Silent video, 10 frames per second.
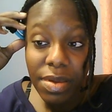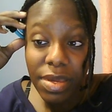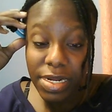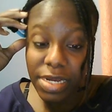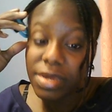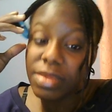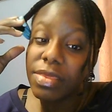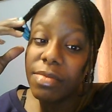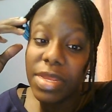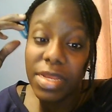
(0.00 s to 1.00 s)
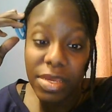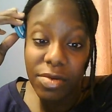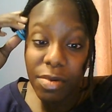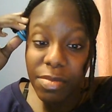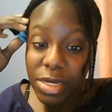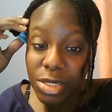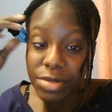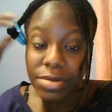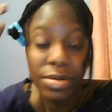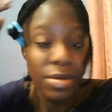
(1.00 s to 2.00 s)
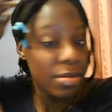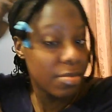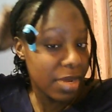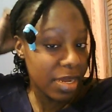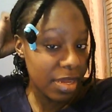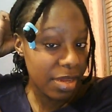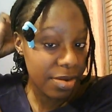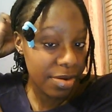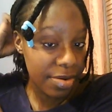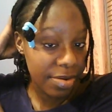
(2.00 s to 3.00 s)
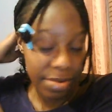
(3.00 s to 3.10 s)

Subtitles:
and I cut them in equal measure. My hair,